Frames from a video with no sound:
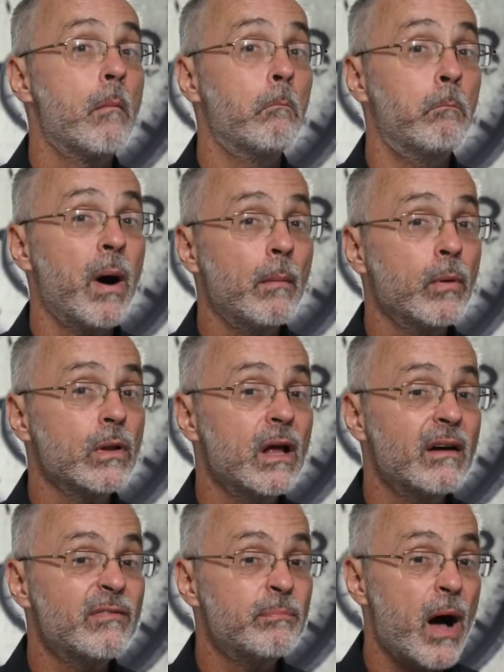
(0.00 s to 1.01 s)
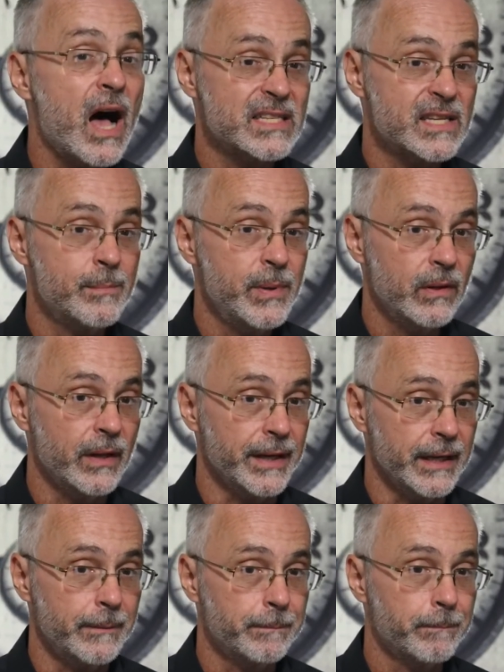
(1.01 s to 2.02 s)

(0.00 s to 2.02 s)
bubble of possibility,